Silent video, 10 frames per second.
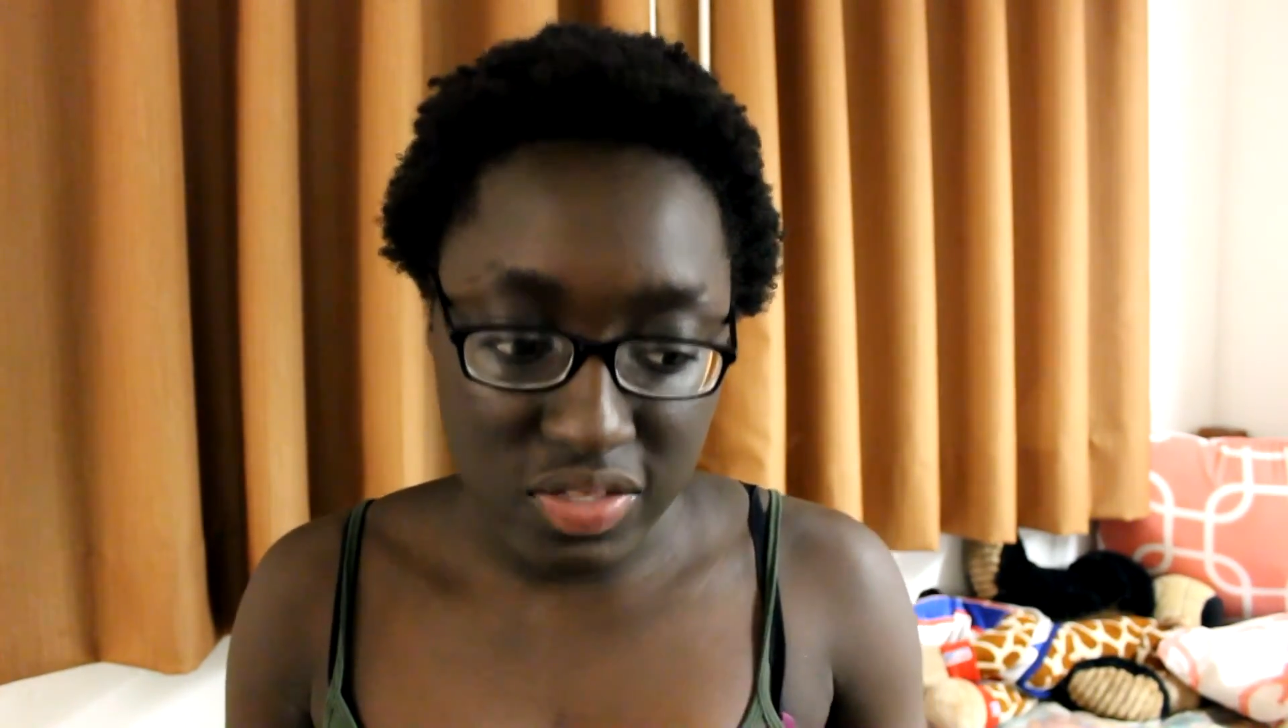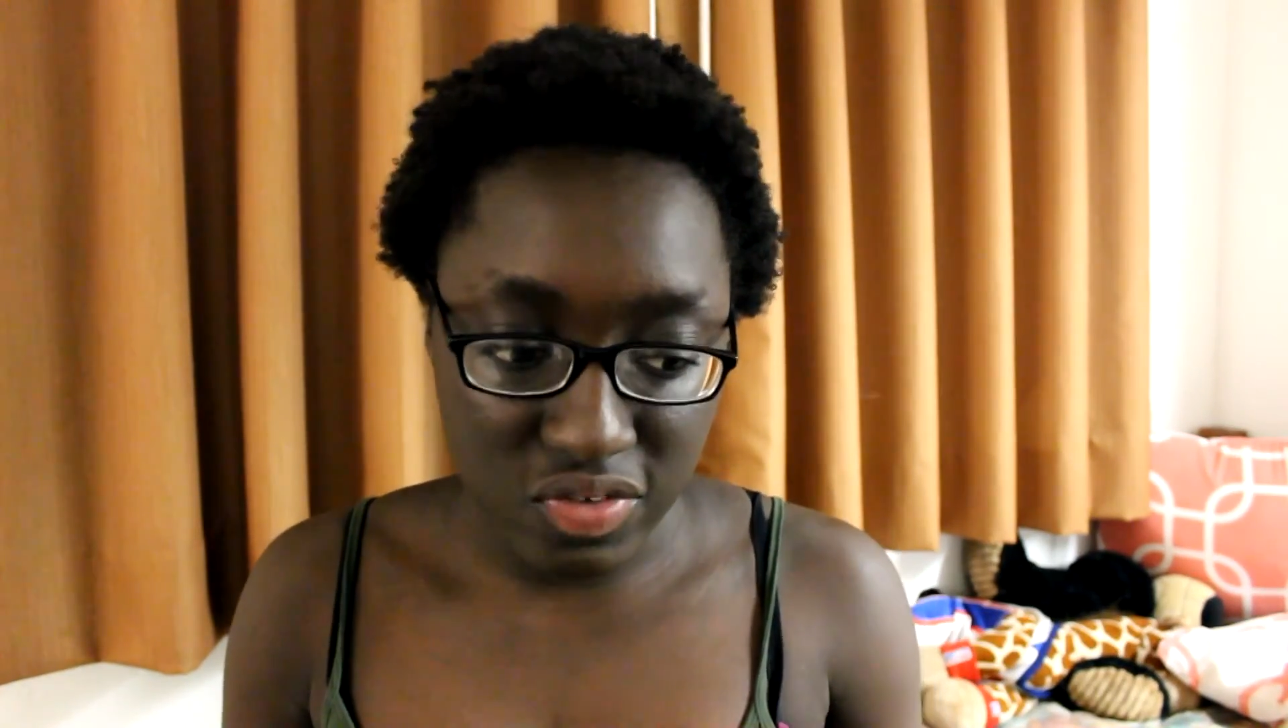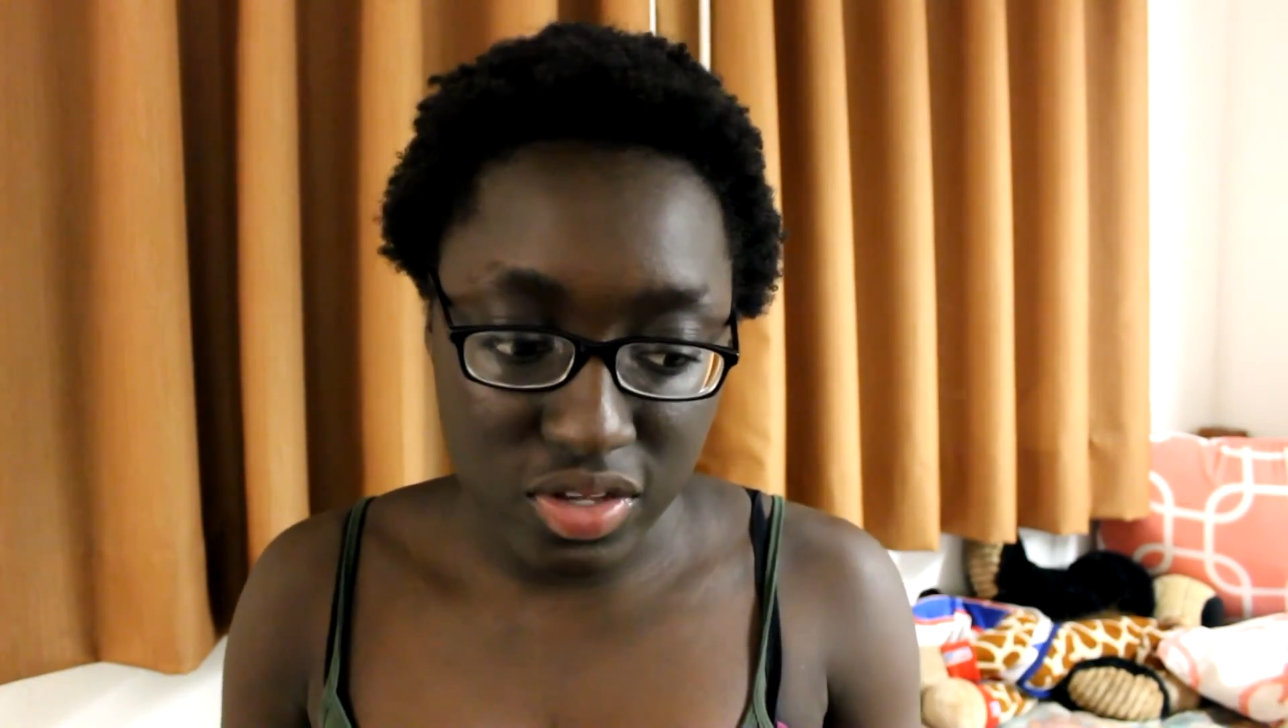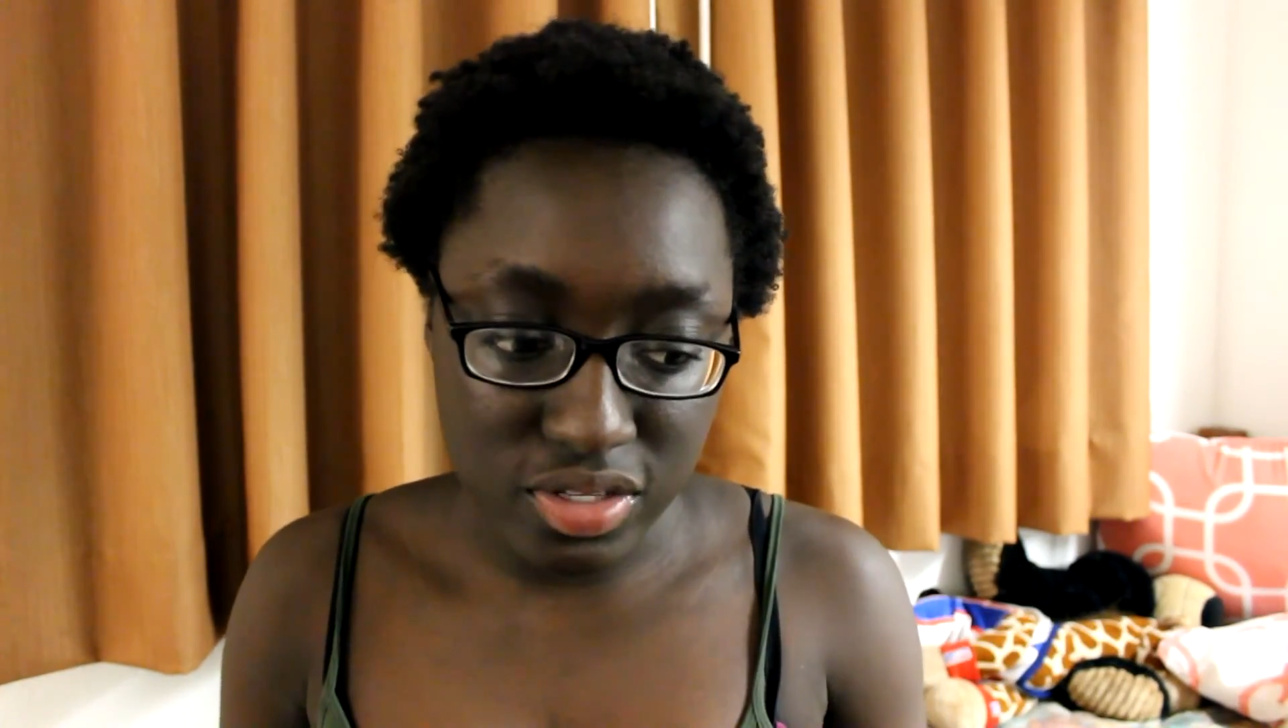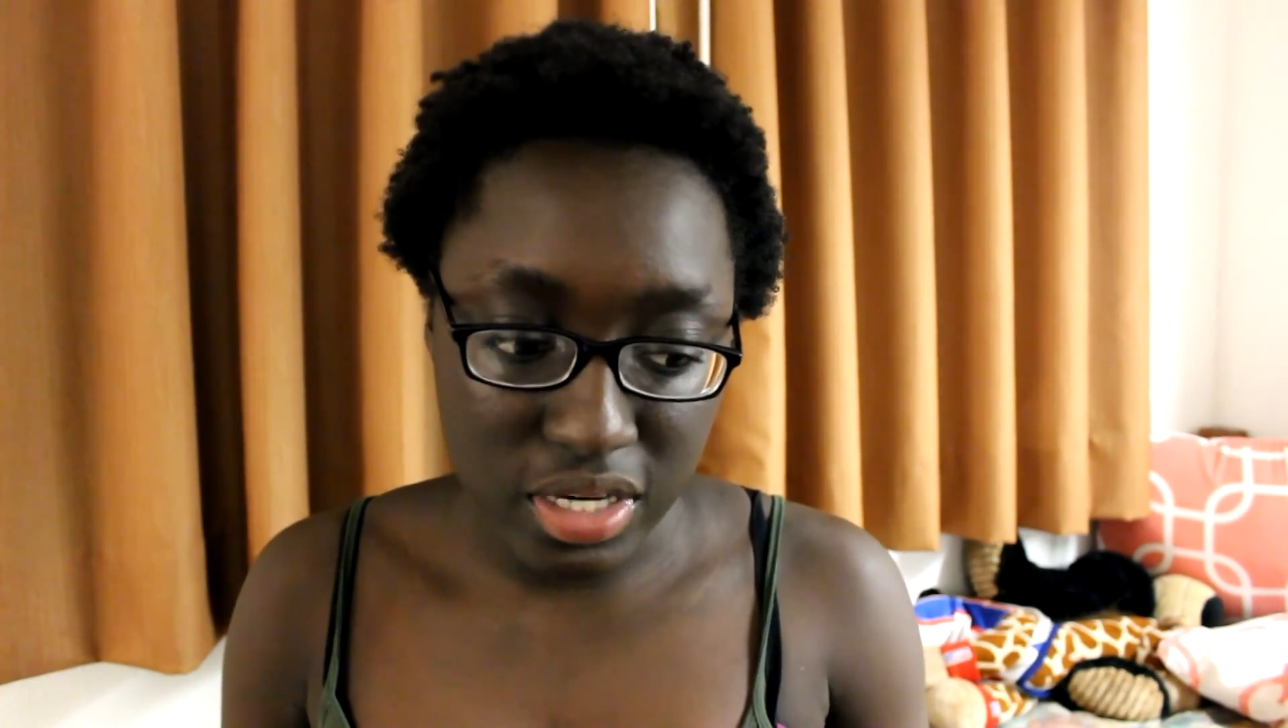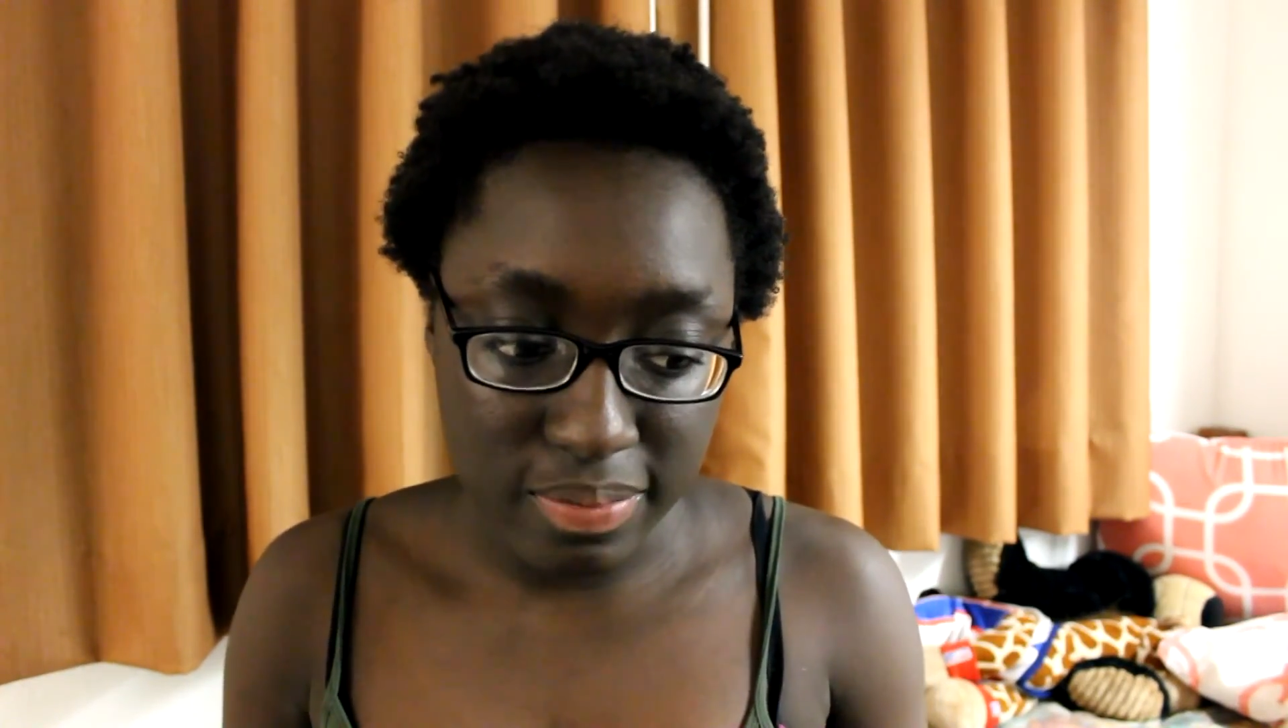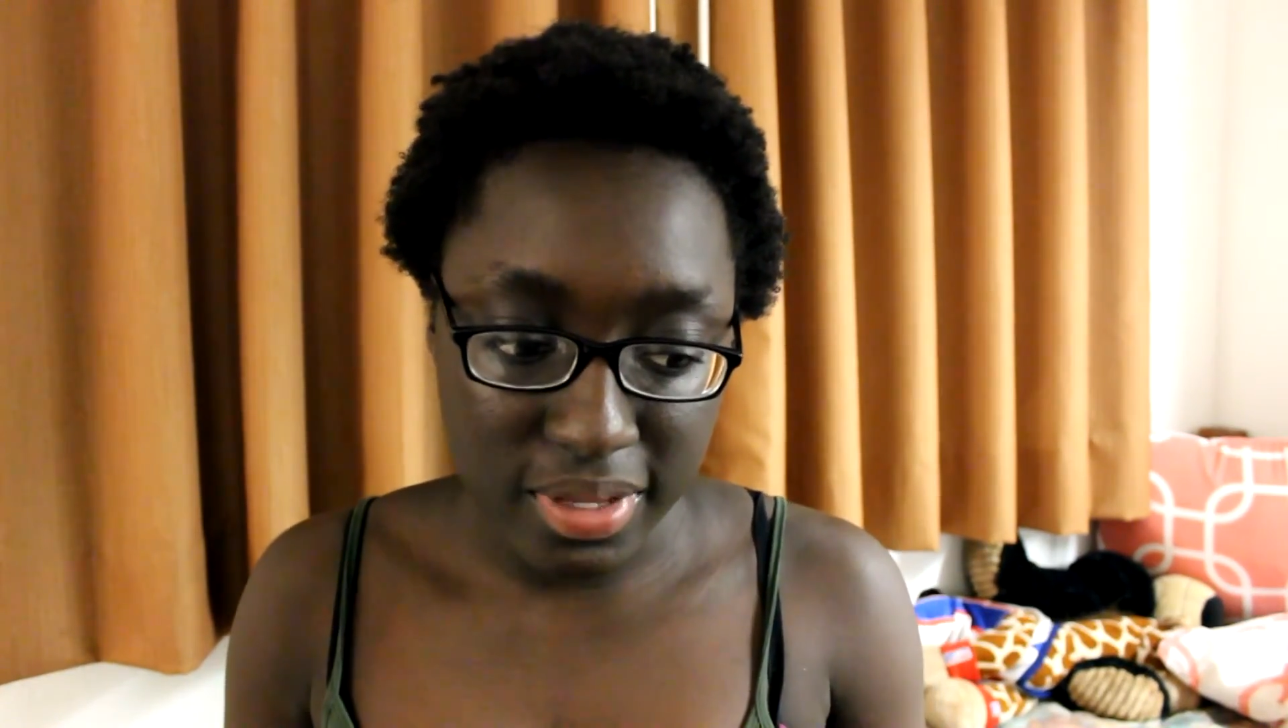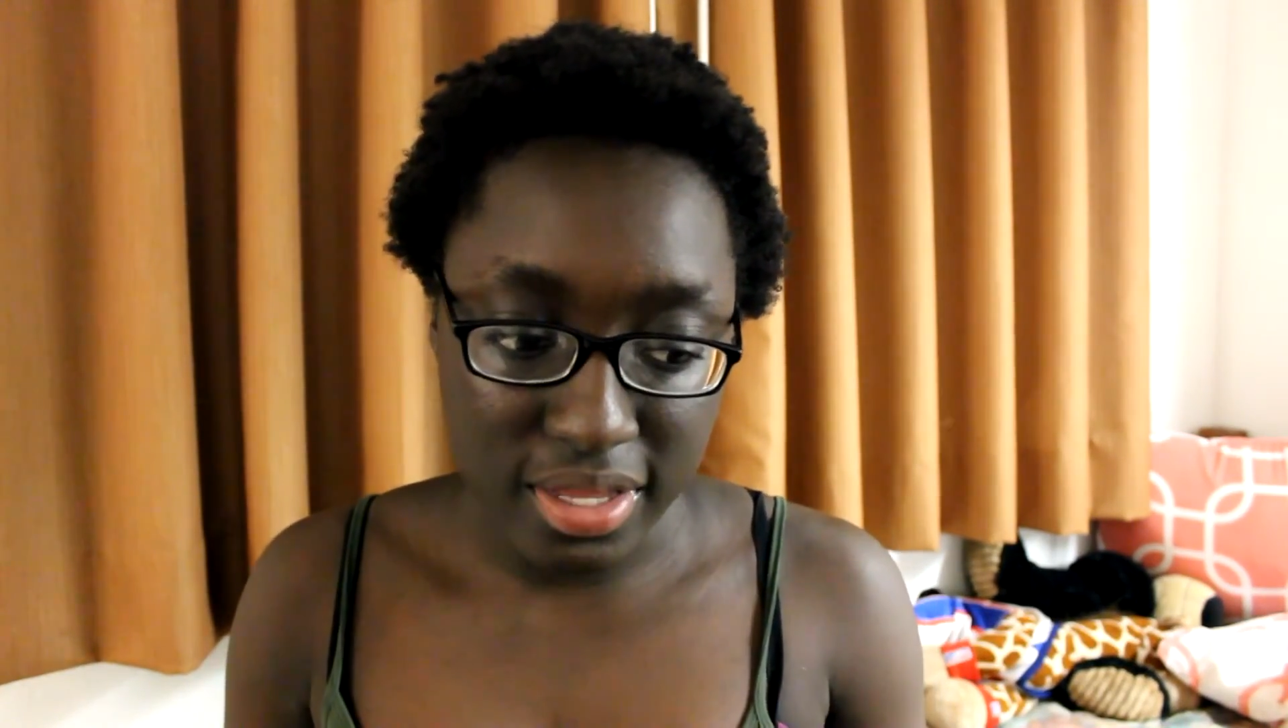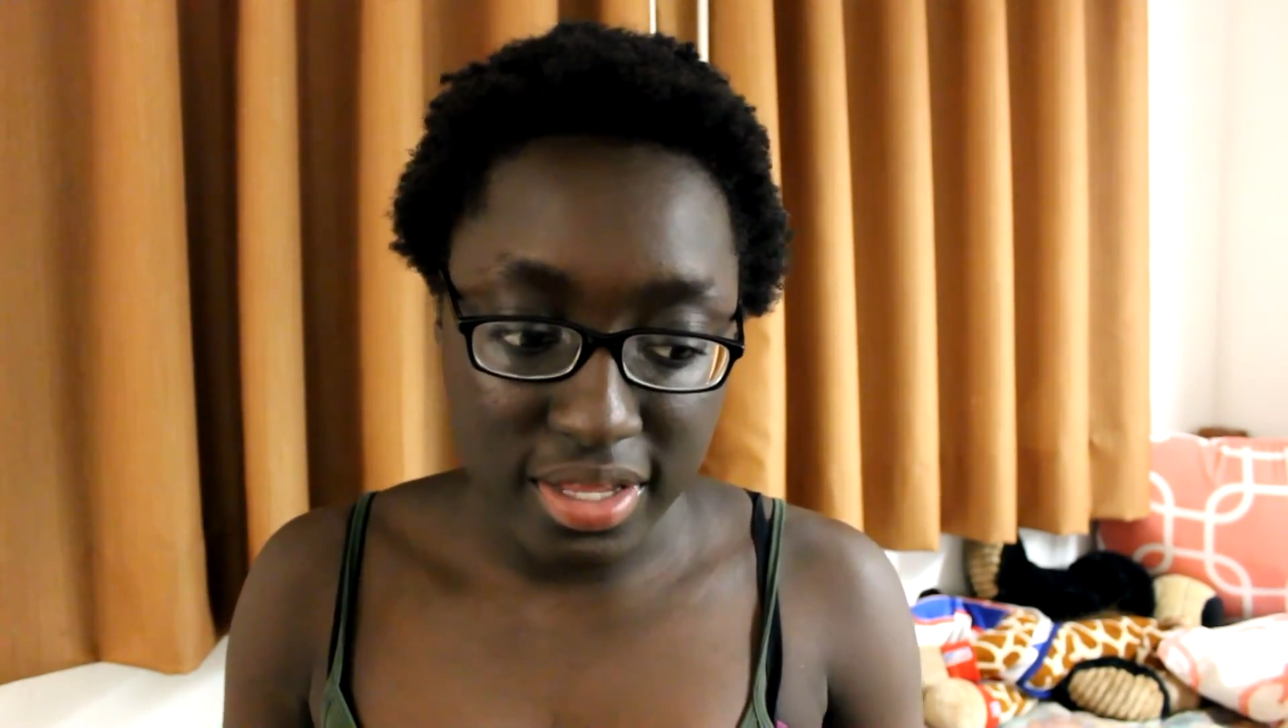video is going to be